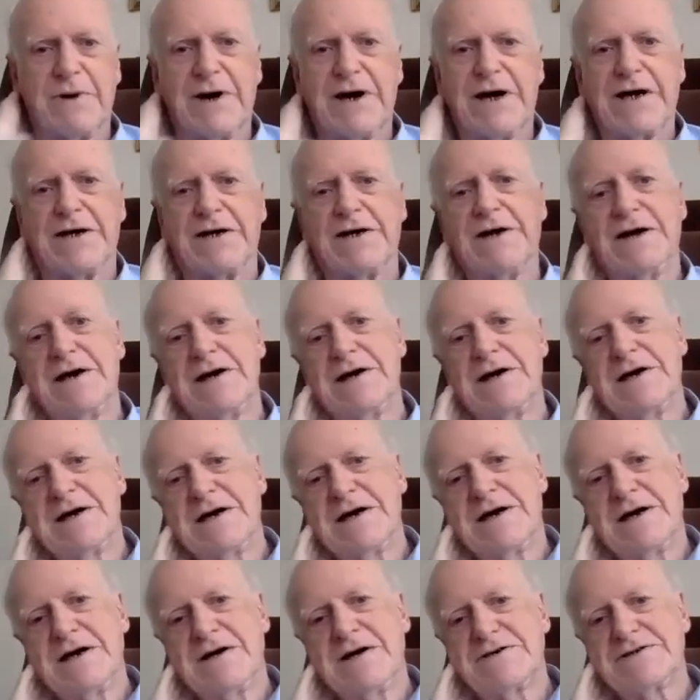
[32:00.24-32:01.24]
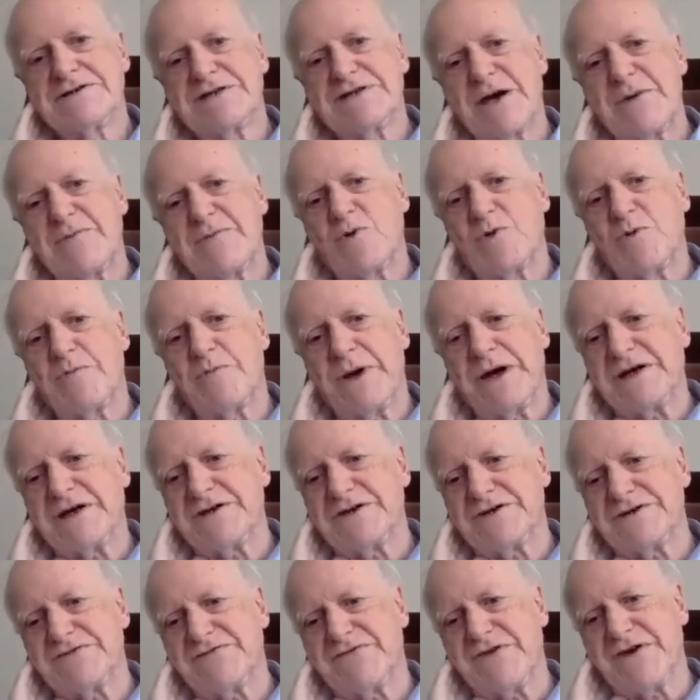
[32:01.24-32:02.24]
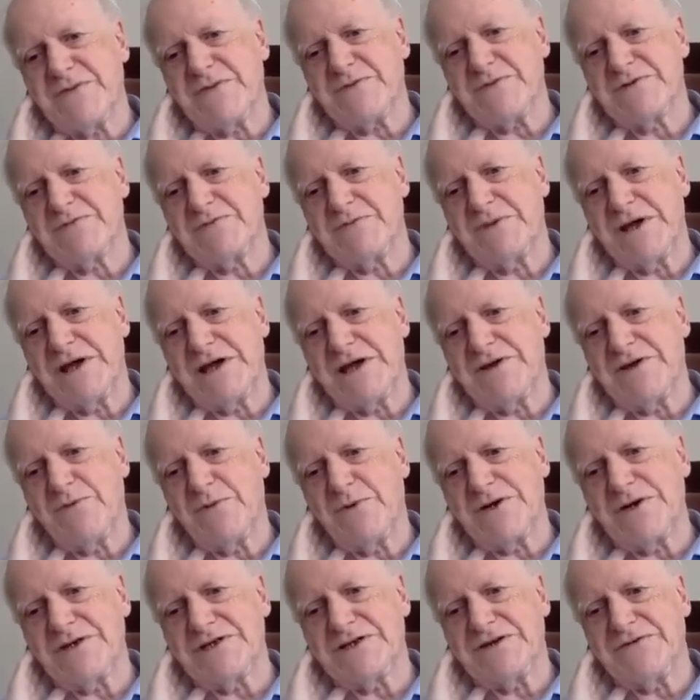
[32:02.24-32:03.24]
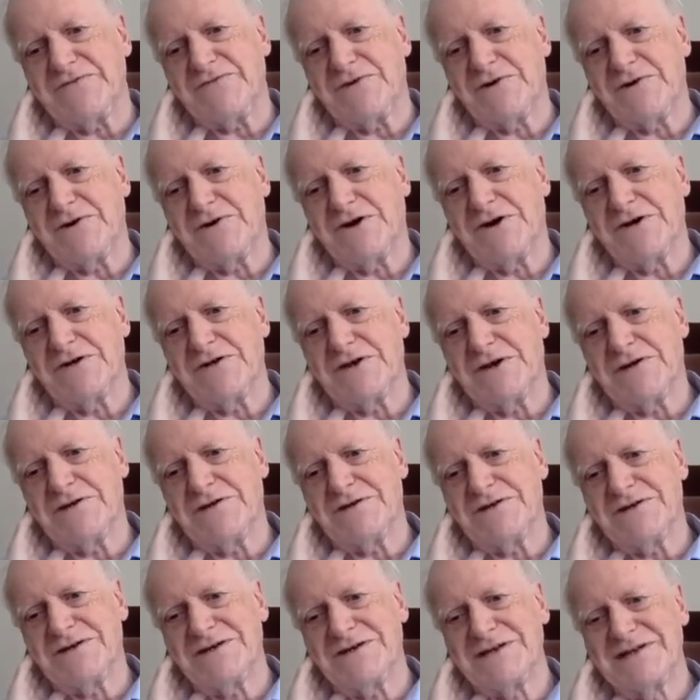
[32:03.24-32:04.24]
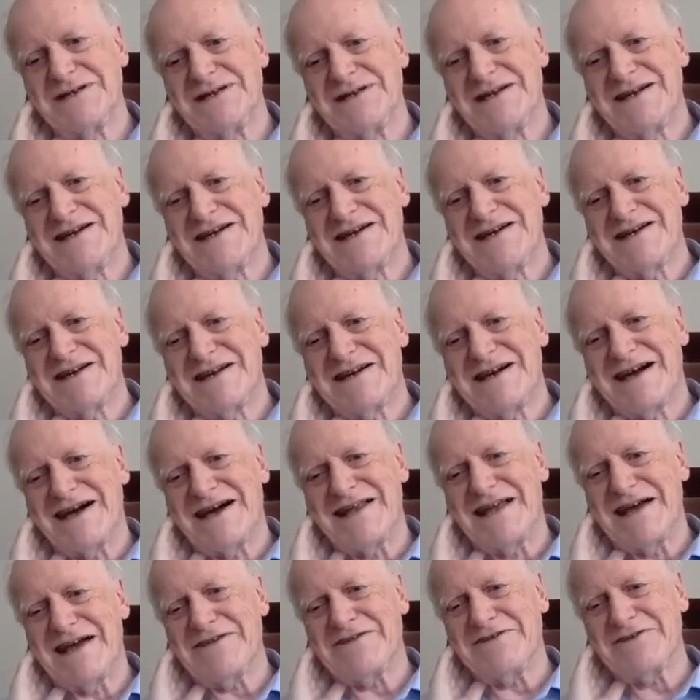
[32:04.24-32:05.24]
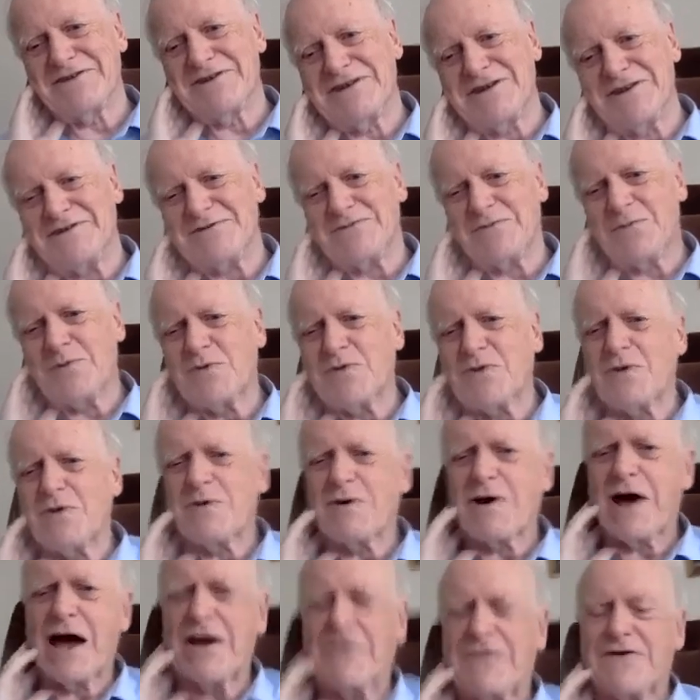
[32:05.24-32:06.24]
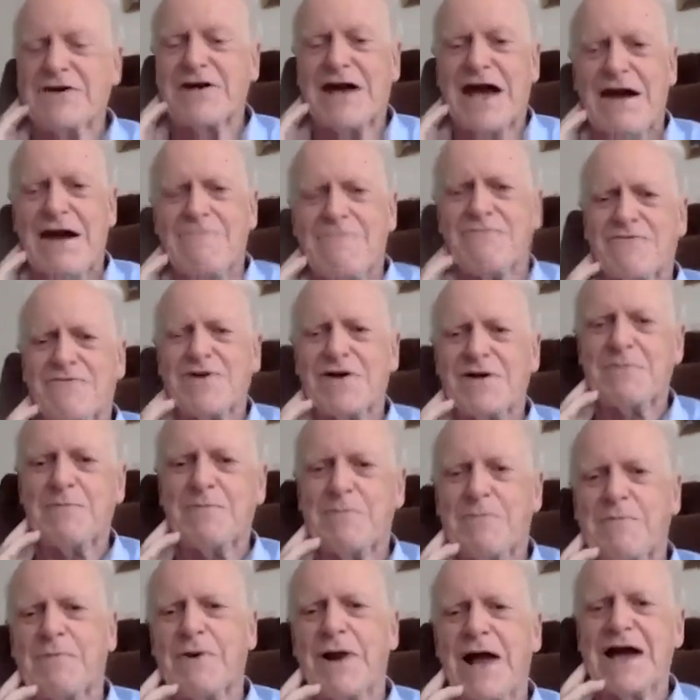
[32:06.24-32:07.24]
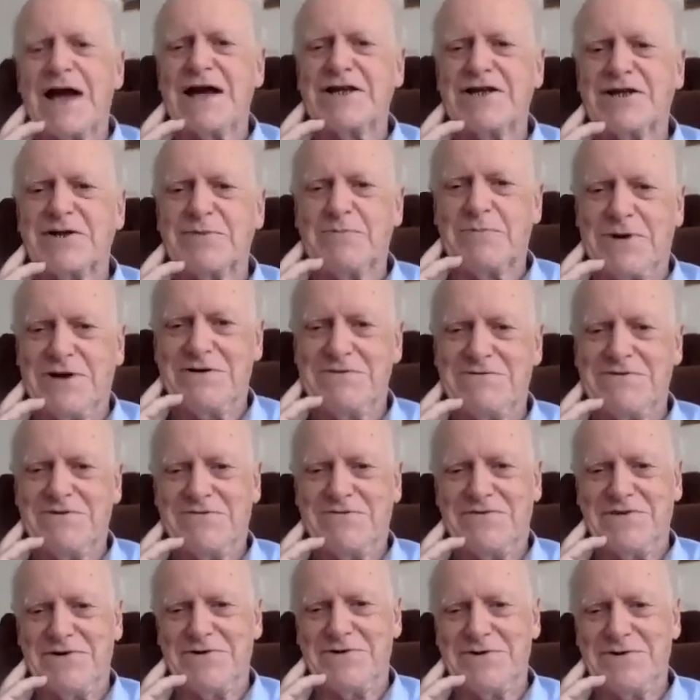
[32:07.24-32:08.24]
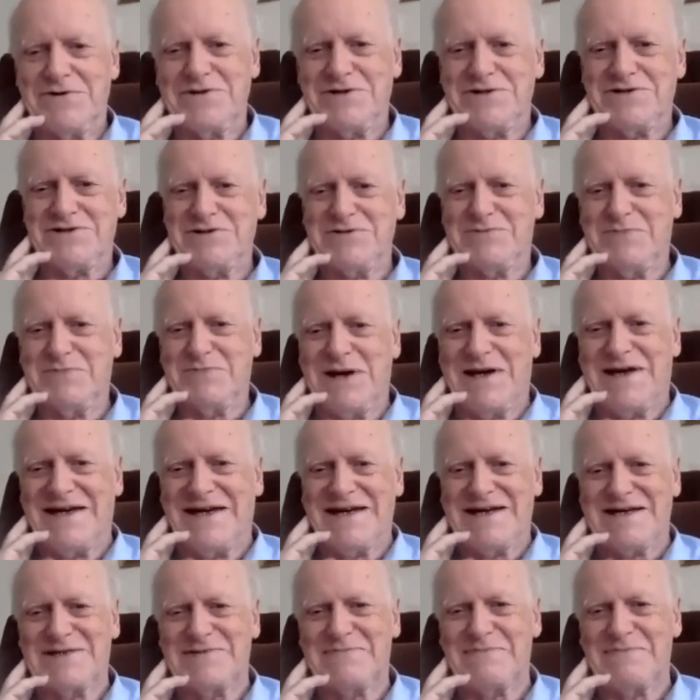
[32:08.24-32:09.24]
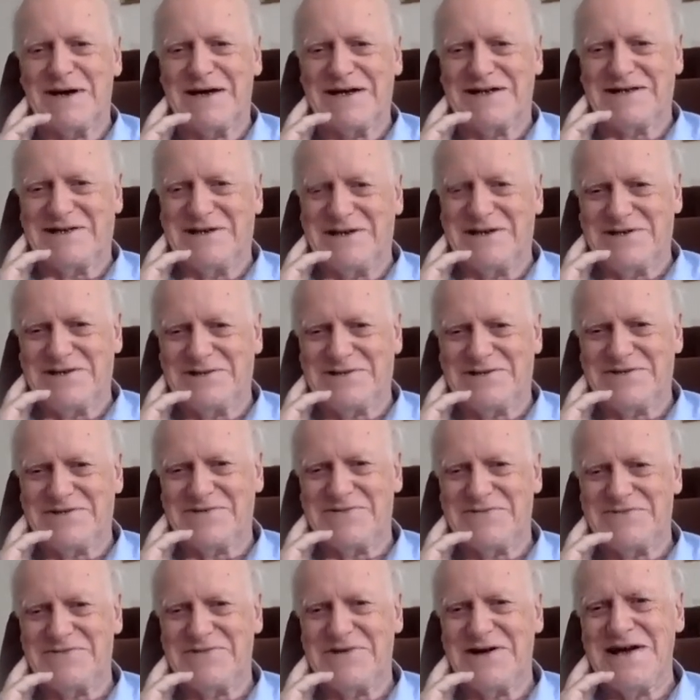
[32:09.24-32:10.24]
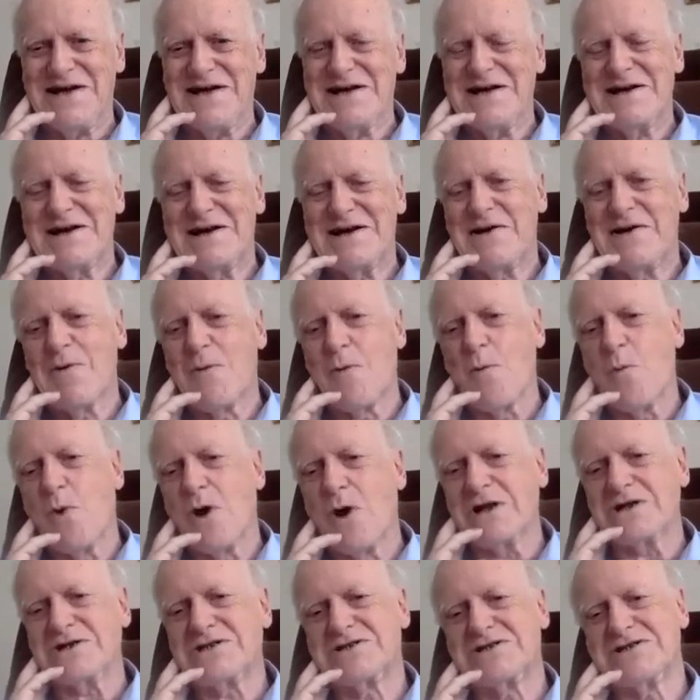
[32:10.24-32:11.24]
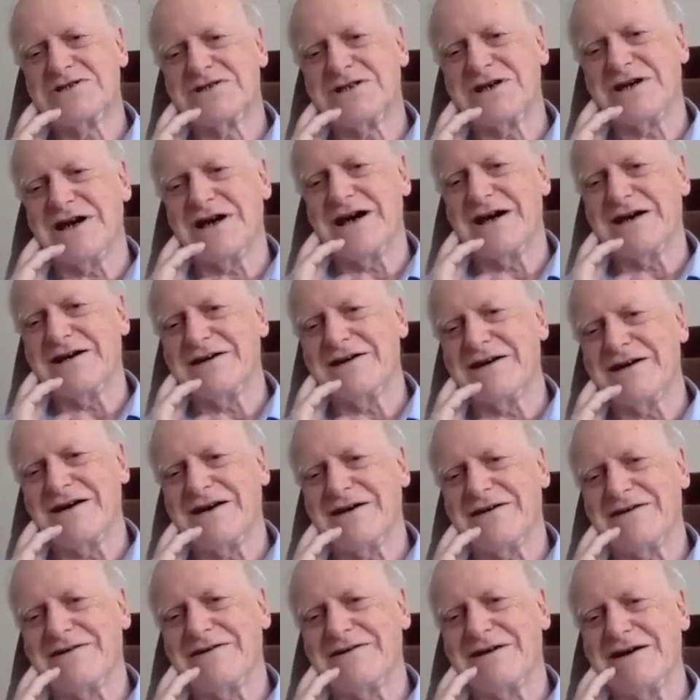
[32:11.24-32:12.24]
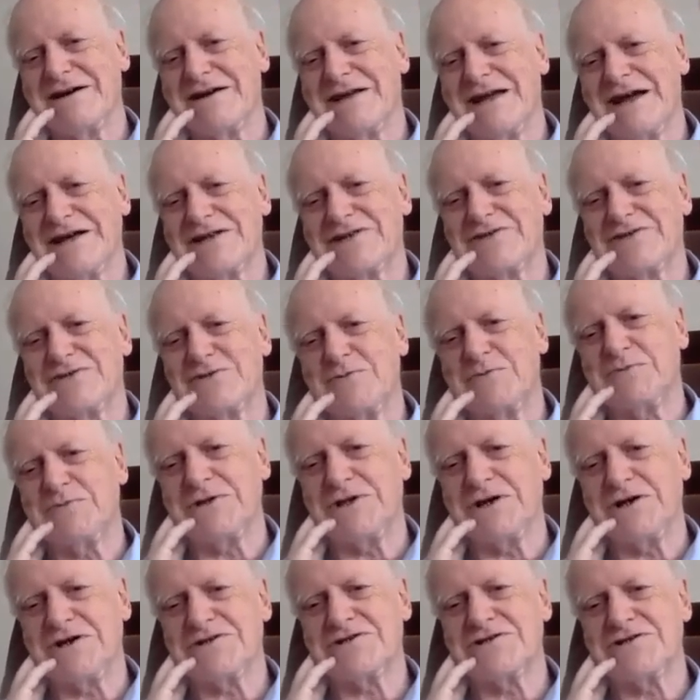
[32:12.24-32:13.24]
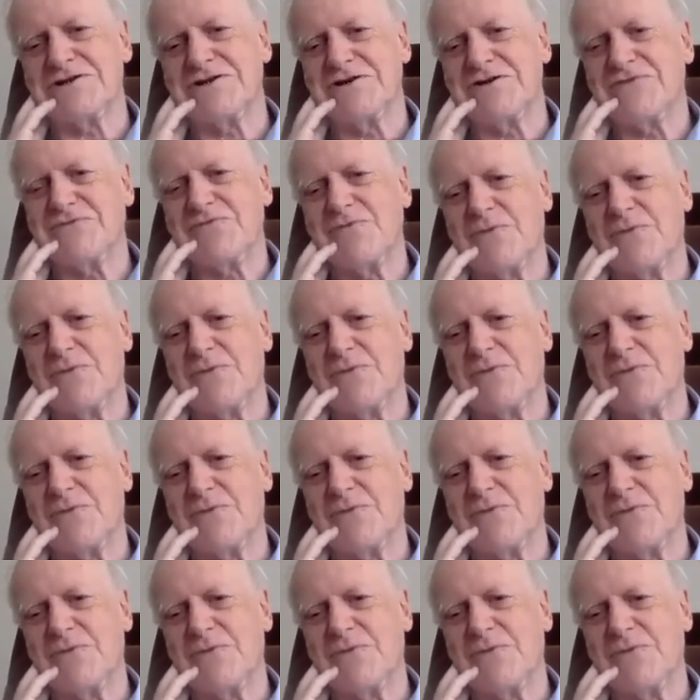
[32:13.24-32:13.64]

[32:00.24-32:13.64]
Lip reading: by Samuel Beckett's famous play, Waiting for Godot. And I think every blind peer reviewer should be expected to watch an actual production of